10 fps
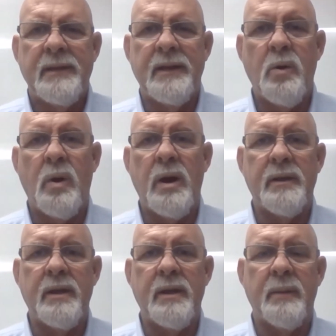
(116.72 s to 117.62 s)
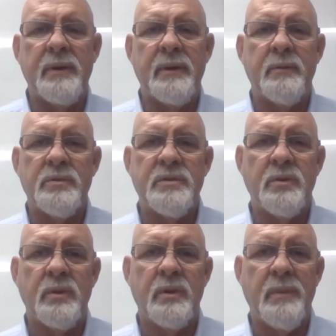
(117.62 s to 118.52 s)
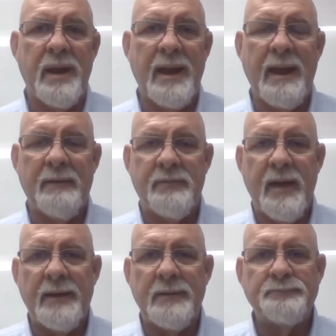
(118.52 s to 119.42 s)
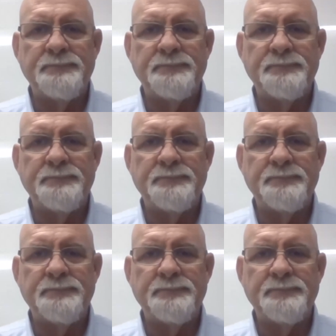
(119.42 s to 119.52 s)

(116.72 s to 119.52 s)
and he acquired a company that was doing about half that.